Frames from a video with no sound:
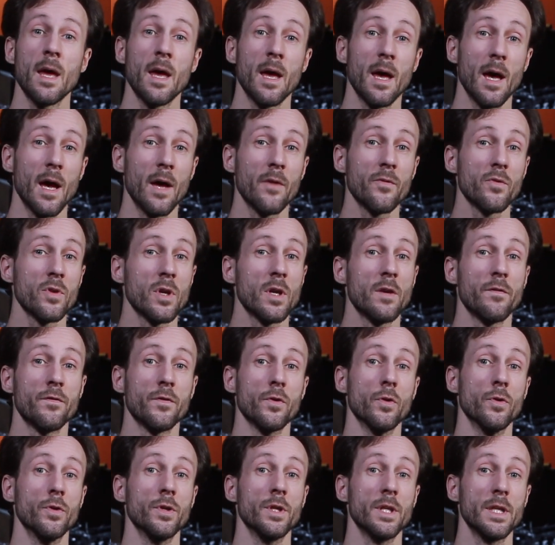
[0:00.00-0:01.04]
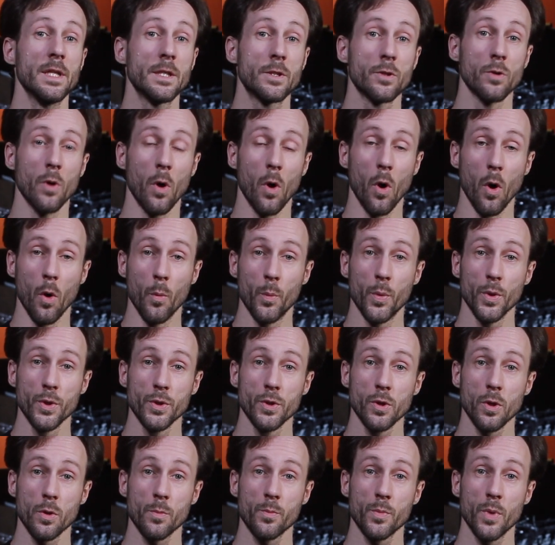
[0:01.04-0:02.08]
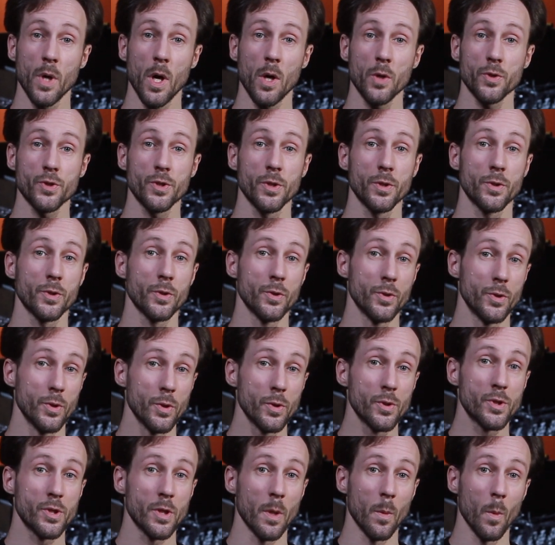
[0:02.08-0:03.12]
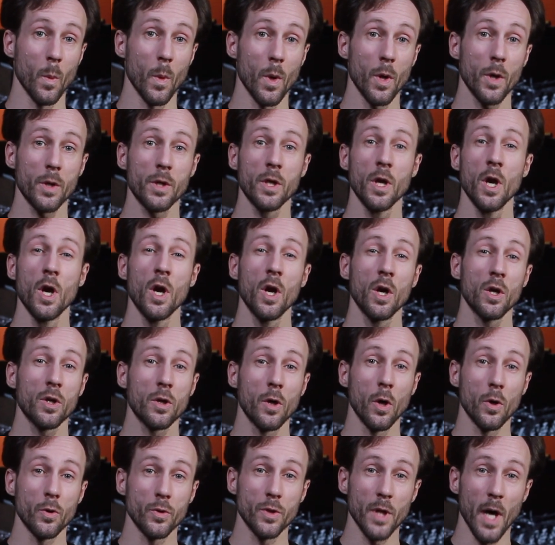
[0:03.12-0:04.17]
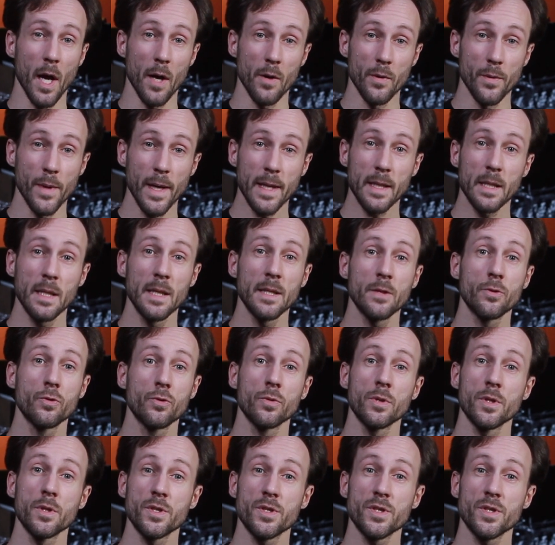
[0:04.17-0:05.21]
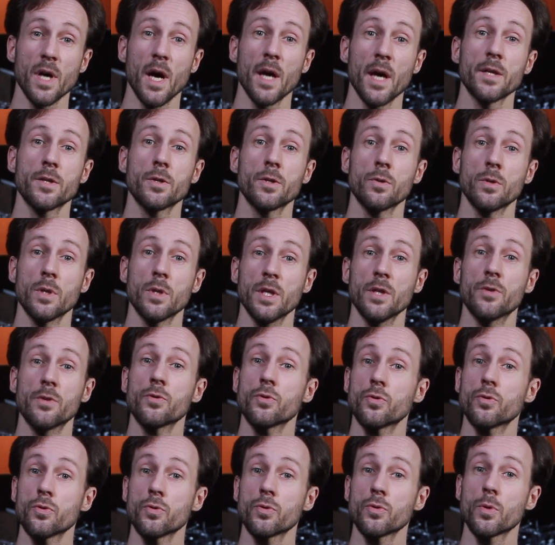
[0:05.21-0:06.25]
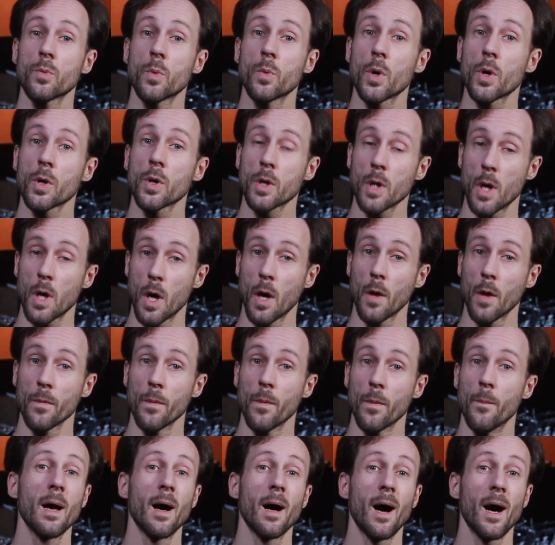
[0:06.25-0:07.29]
And if you need to open your browser to do some work, go directly to the site you need to do the work on.